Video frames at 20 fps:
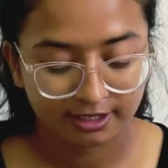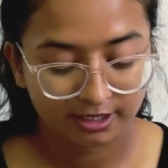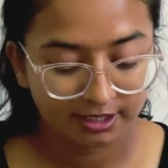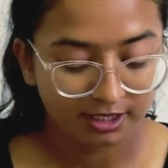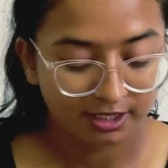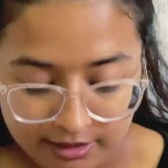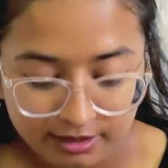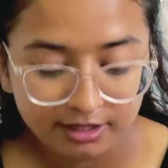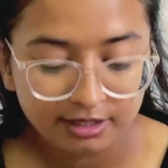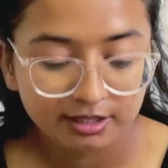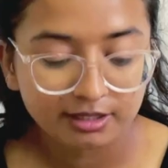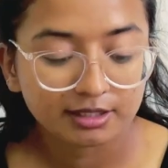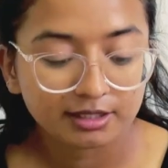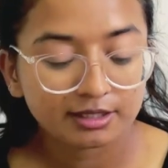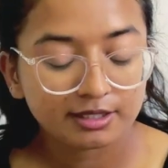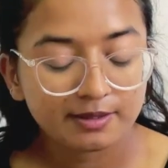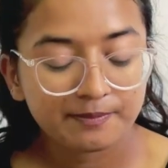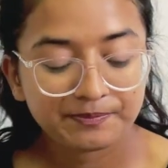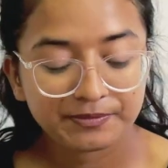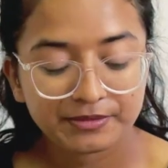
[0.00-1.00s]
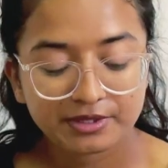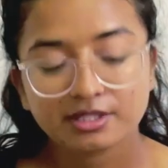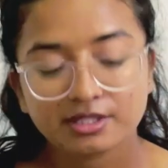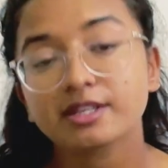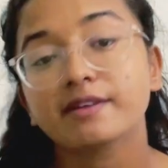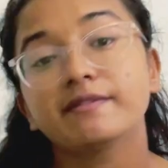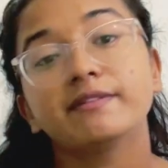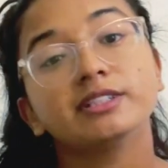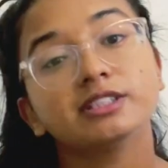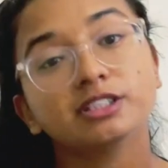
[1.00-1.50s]
So the
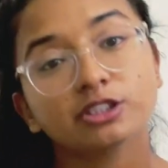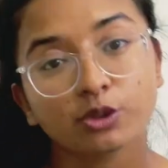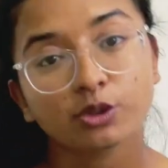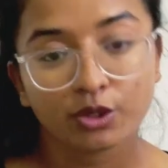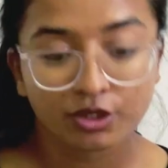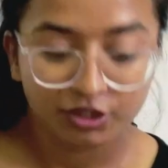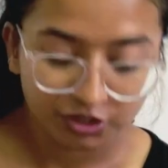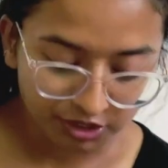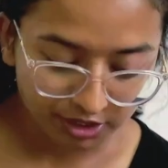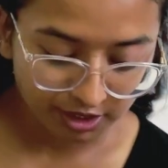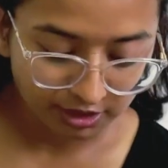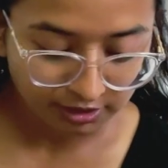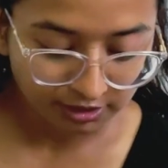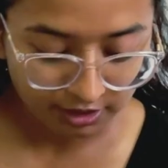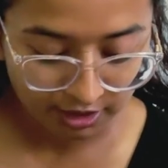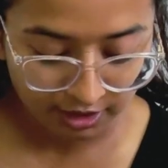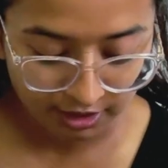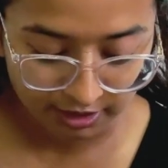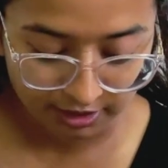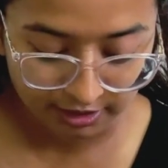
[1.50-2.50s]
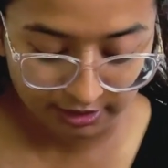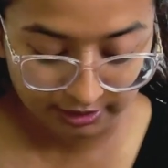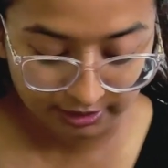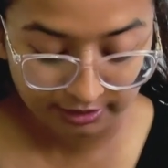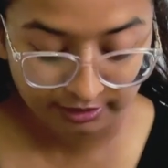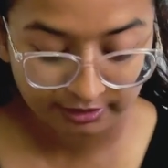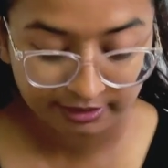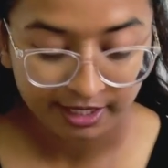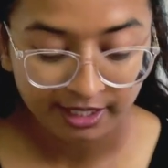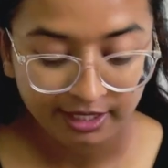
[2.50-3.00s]
seventh question
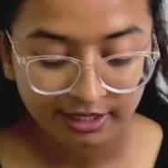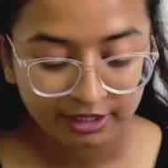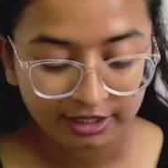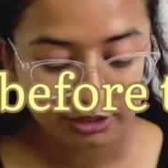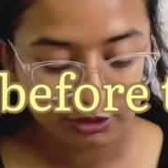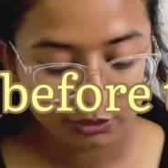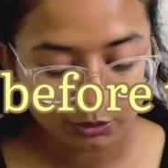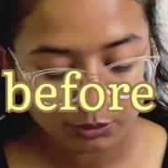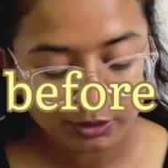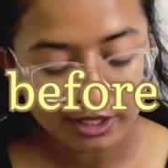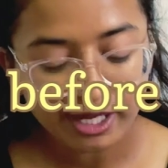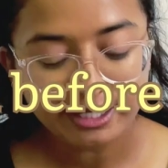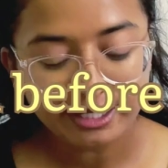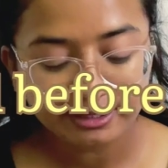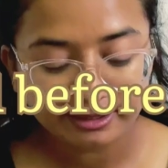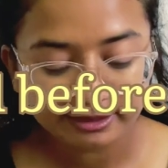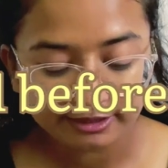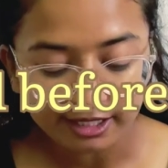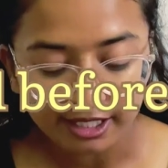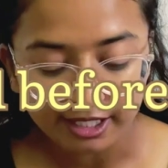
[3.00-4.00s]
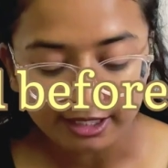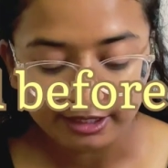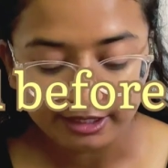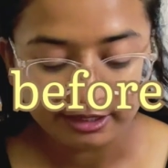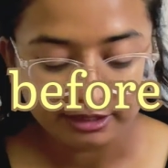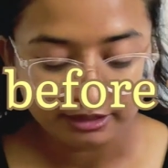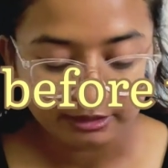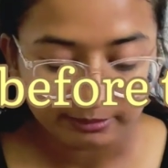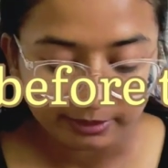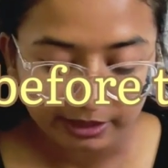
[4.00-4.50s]
is, should I start
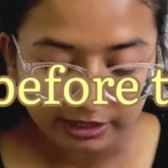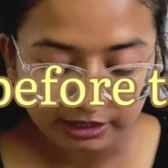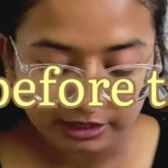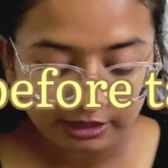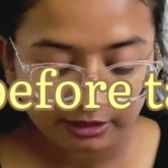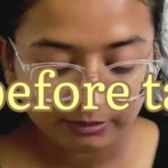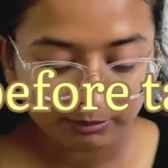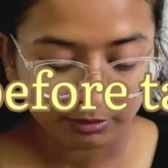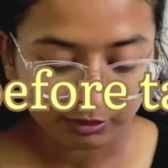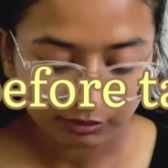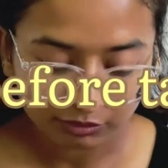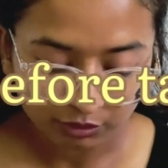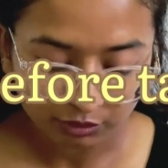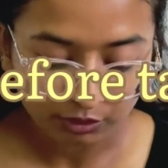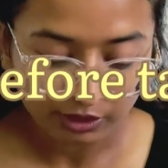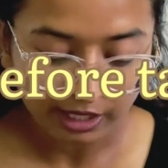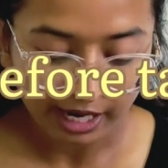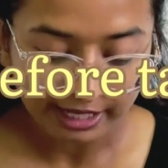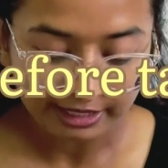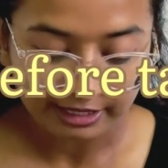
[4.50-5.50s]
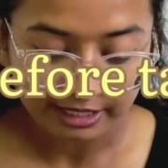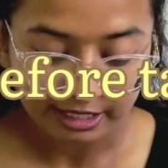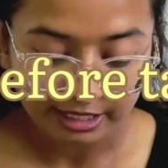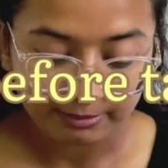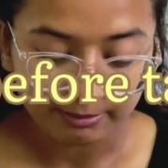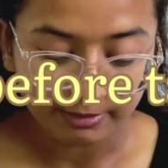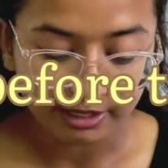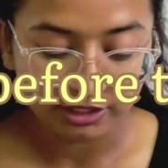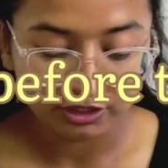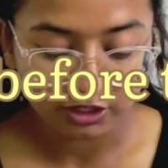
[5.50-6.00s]
emailing before I get
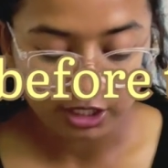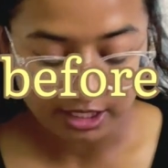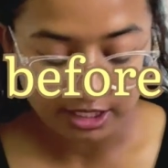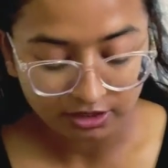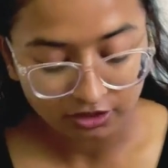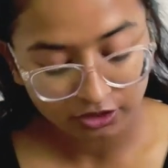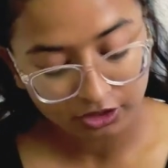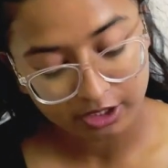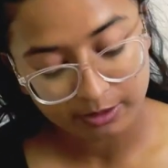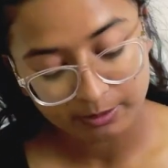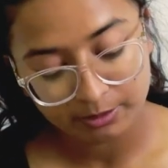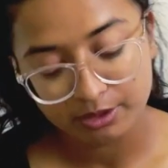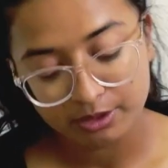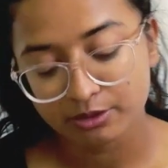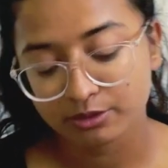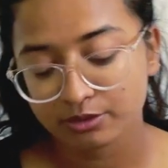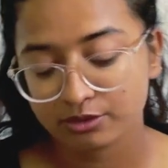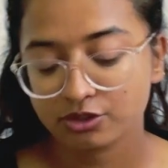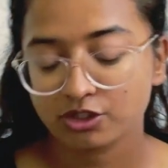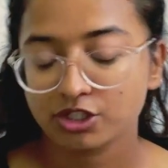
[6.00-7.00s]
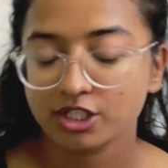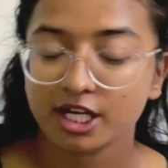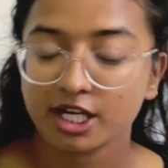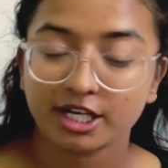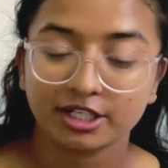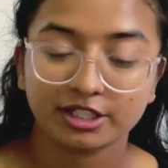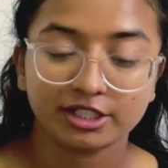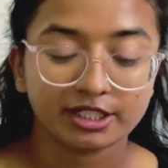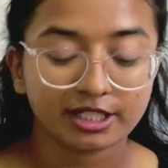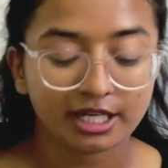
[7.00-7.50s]
my transcript or
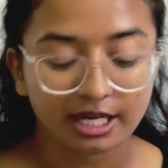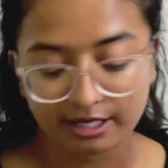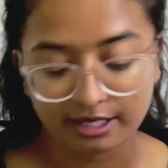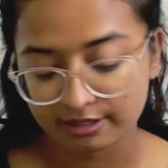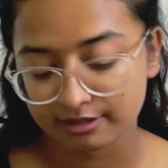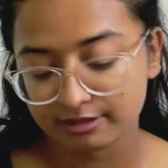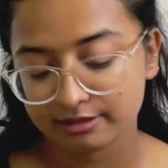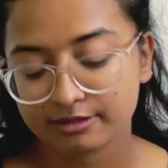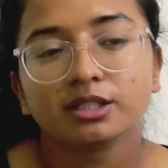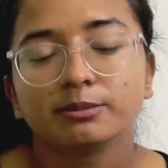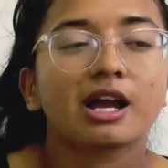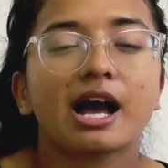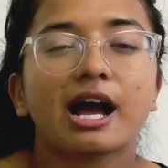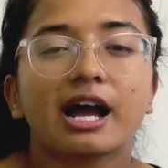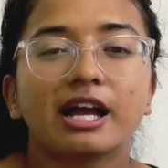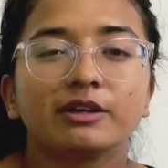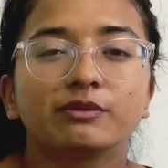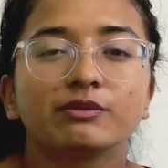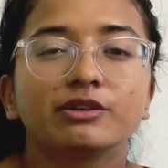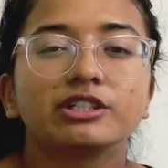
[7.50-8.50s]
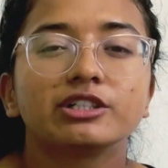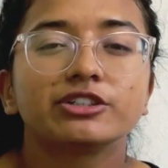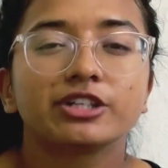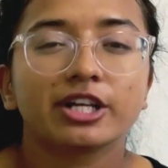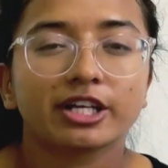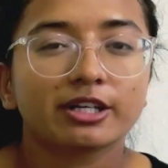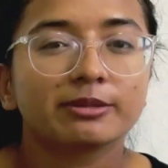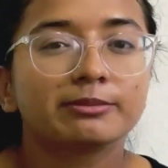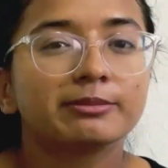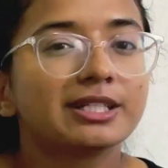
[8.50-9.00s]
GRE IELTS? I will
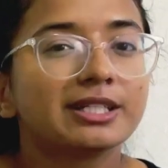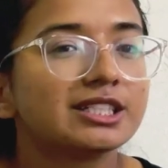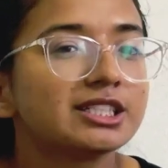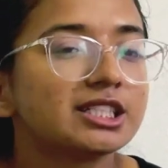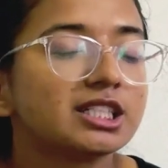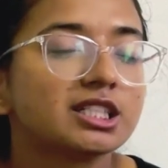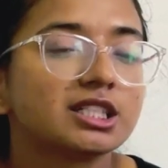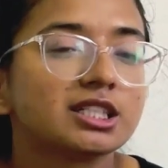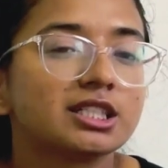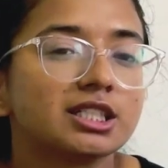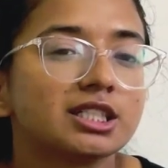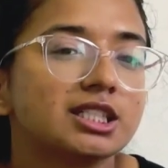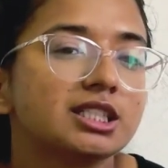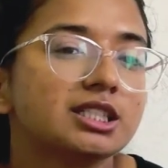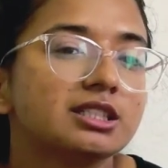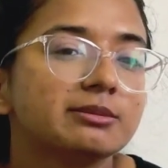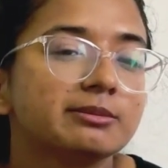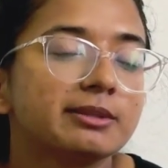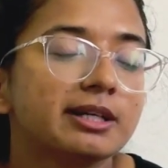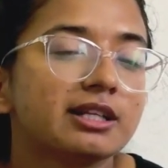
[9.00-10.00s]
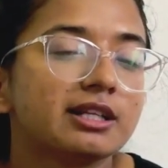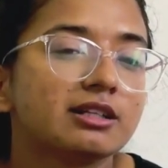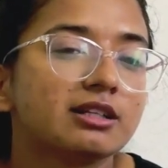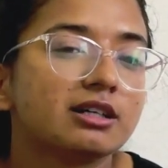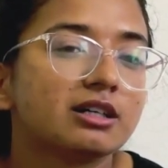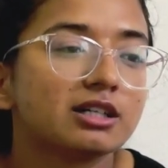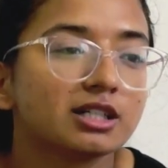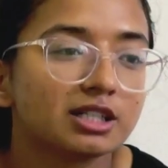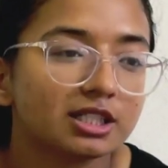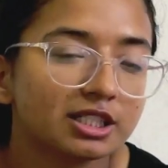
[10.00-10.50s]
recommend email
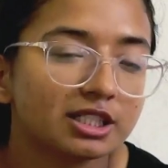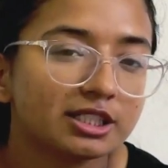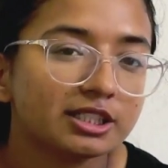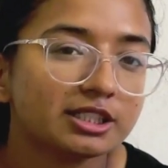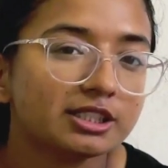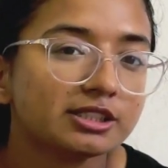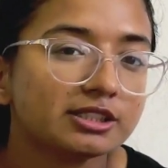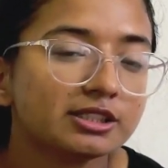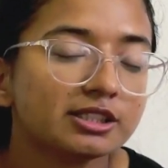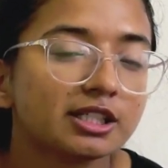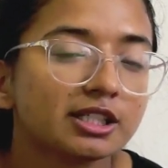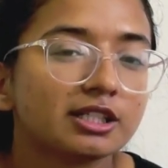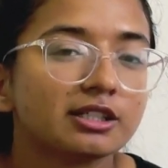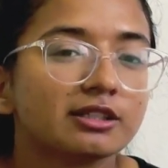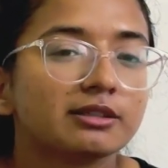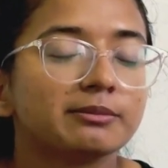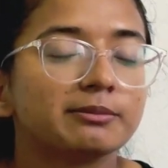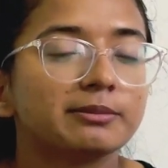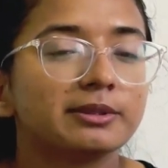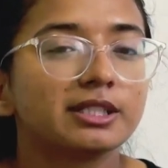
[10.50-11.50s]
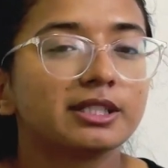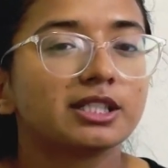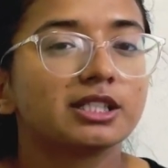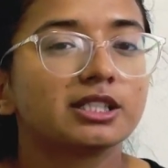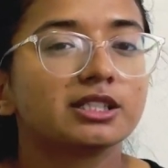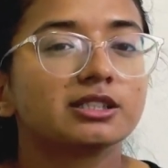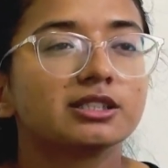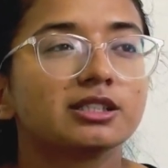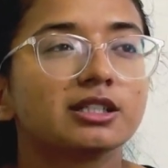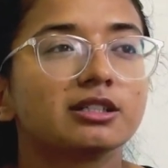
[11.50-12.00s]
earlier,
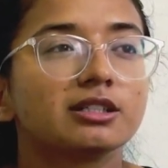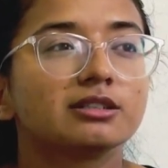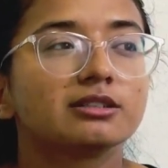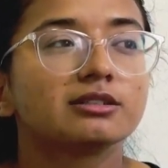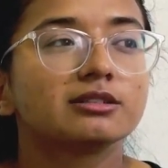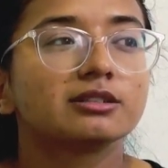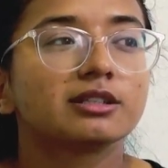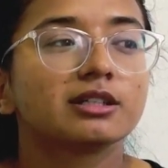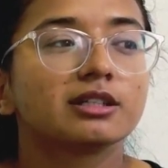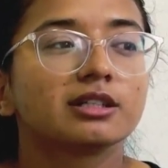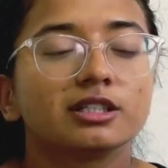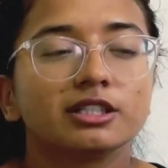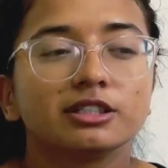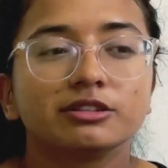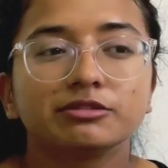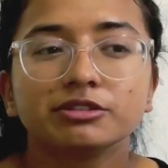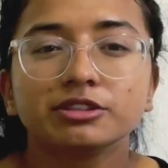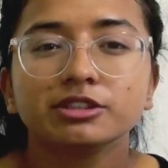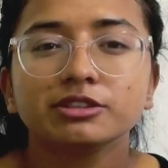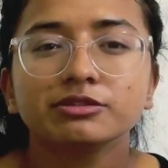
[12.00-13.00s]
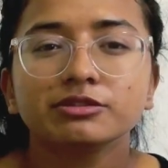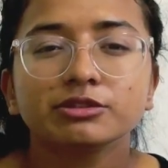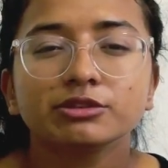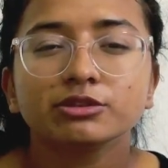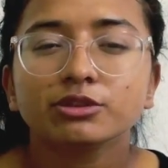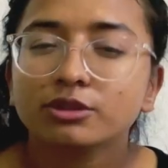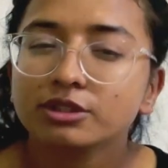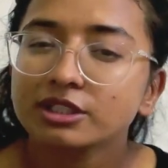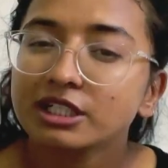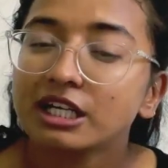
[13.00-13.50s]
because even if you
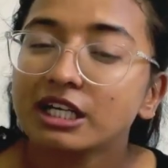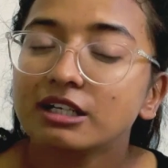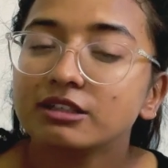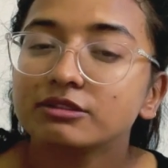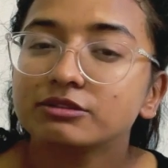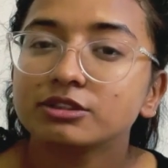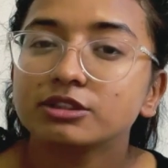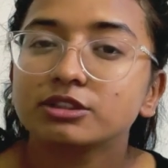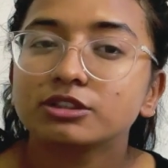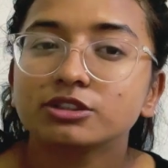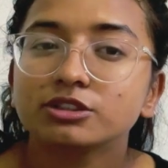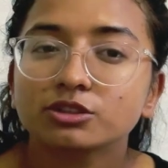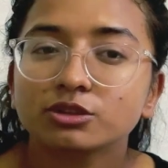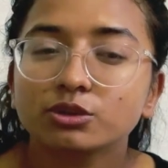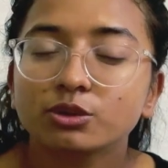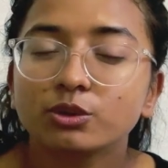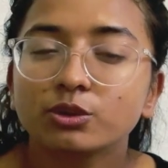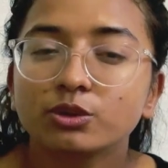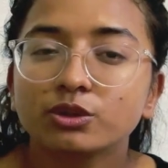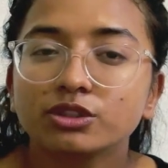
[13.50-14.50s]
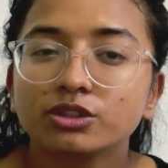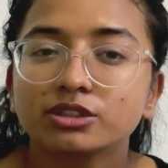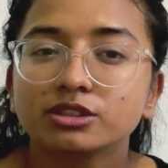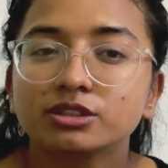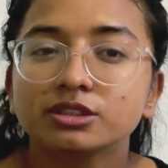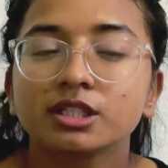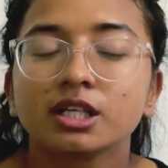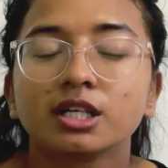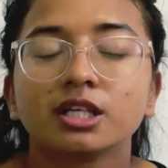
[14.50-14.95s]
don't have your scores,